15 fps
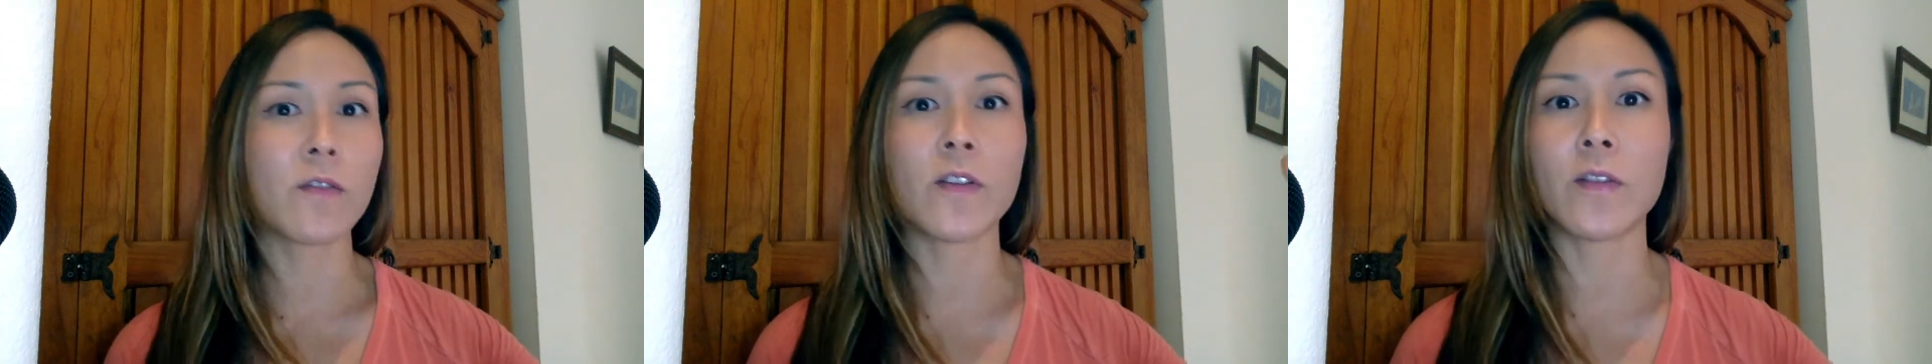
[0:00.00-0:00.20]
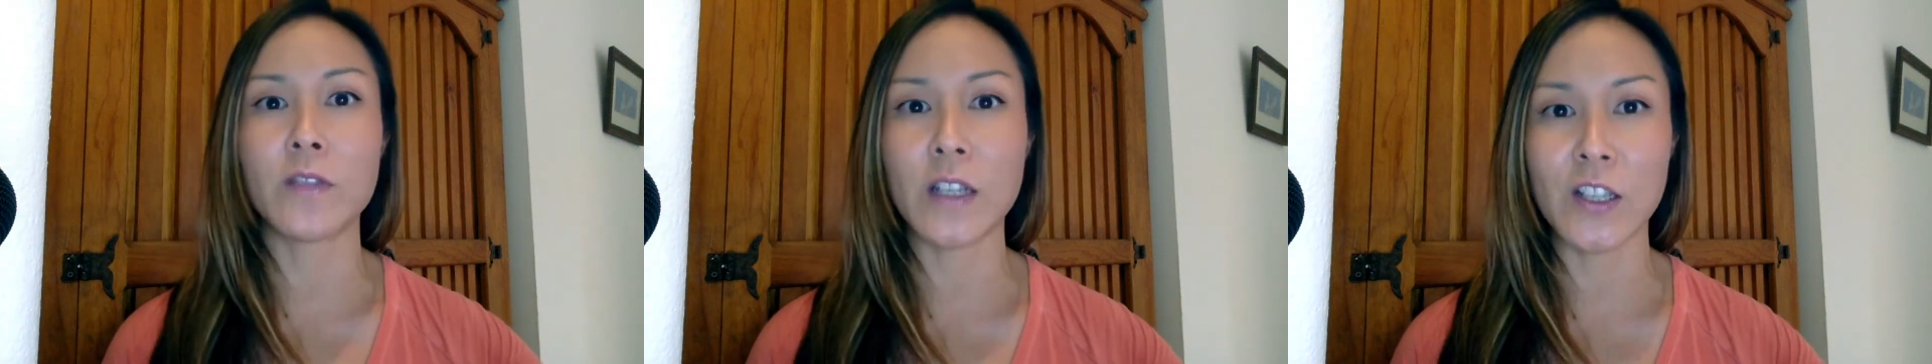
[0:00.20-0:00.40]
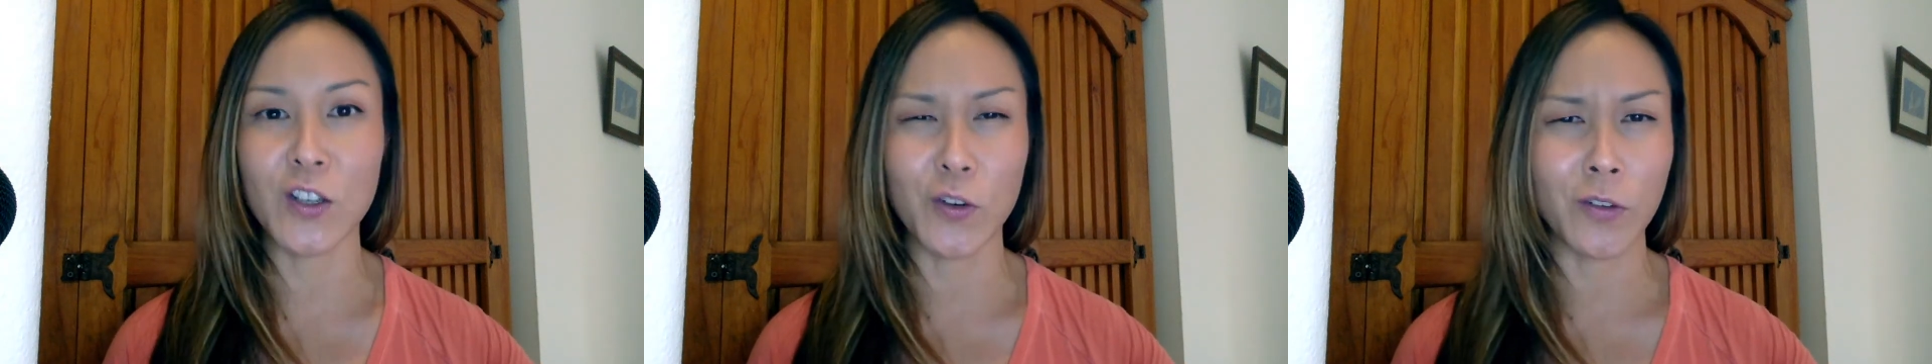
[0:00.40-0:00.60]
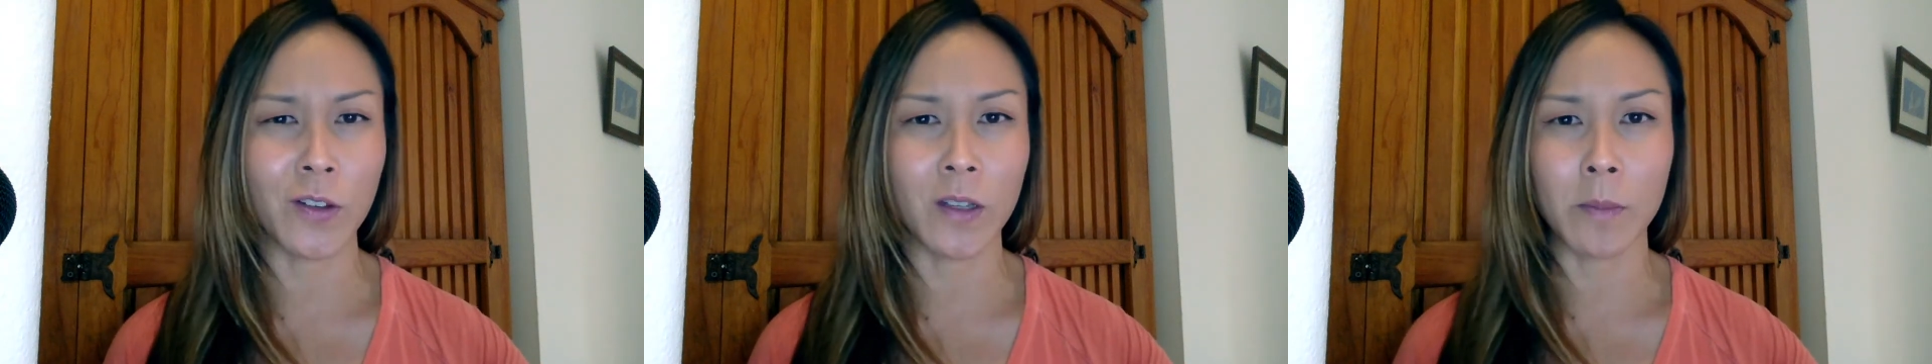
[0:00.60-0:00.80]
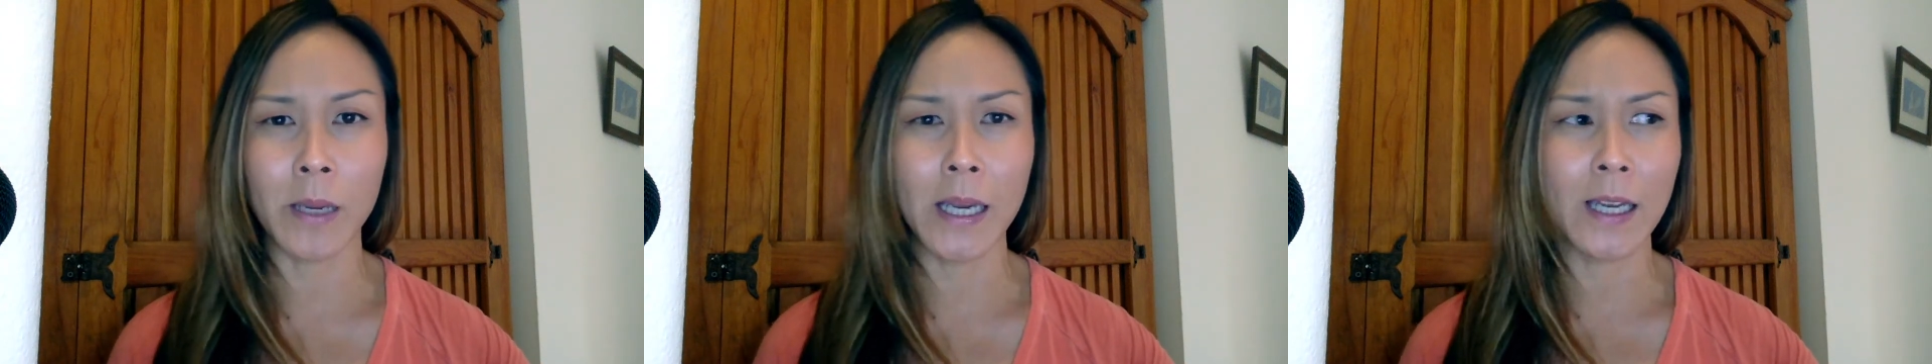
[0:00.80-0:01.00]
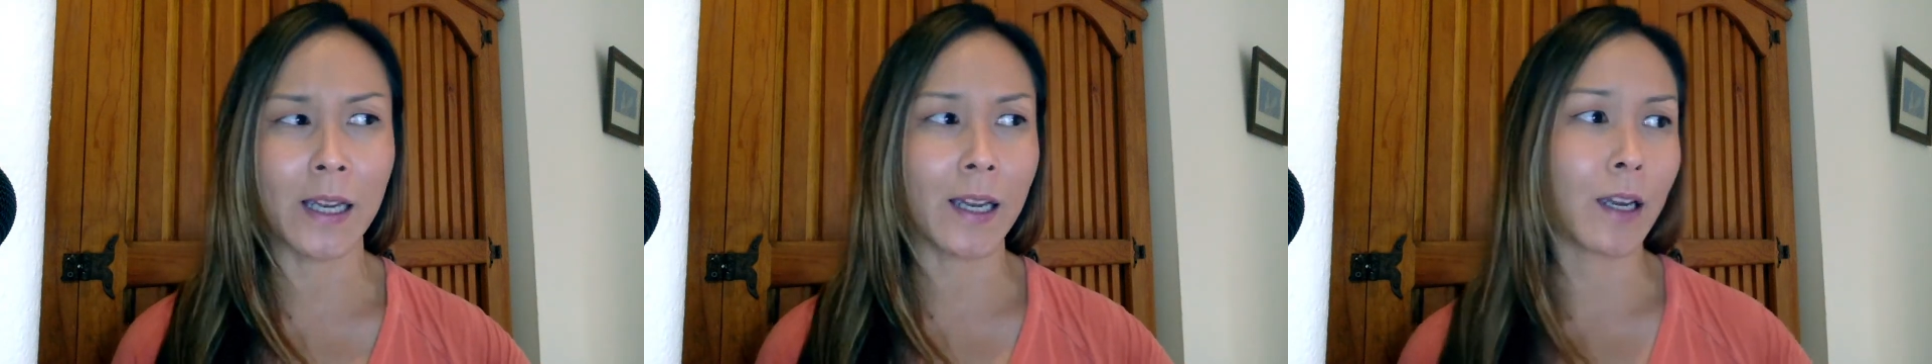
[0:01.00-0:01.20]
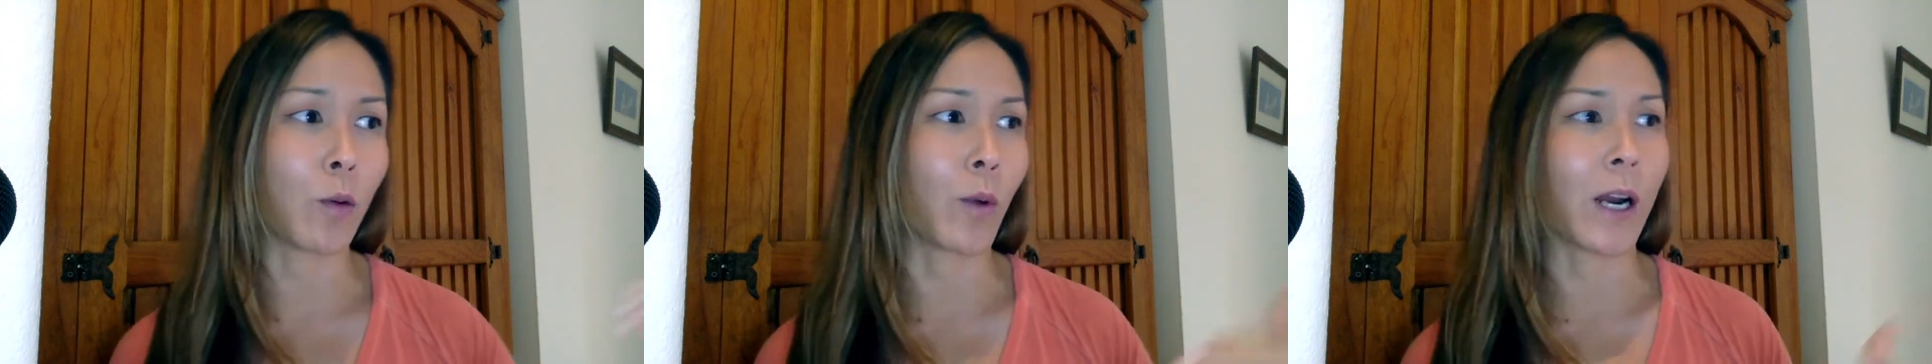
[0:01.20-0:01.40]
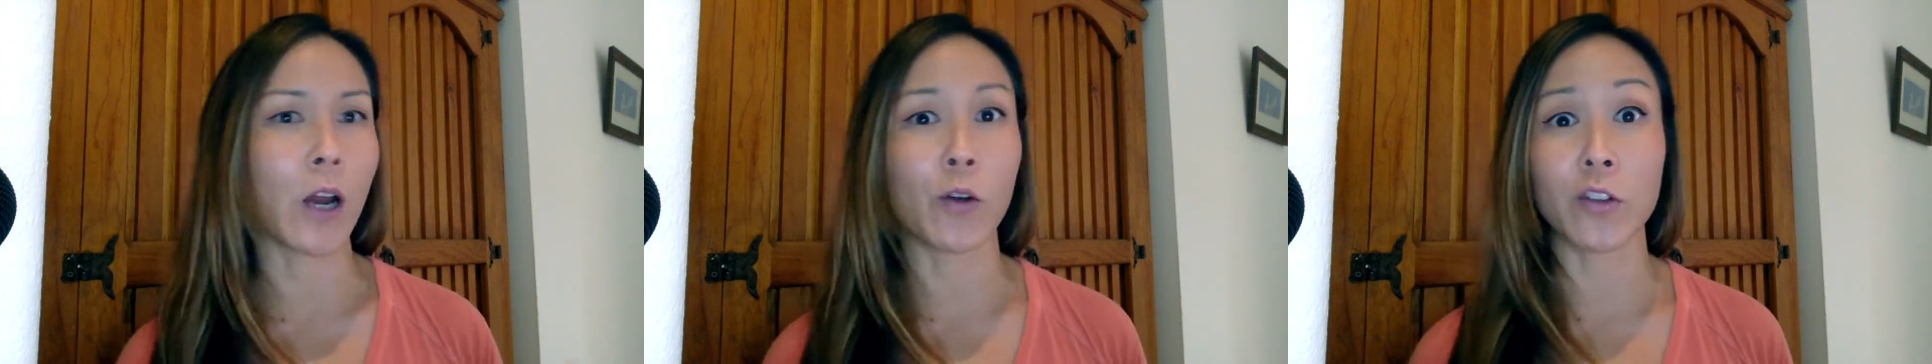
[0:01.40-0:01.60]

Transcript: 15 years in the making when I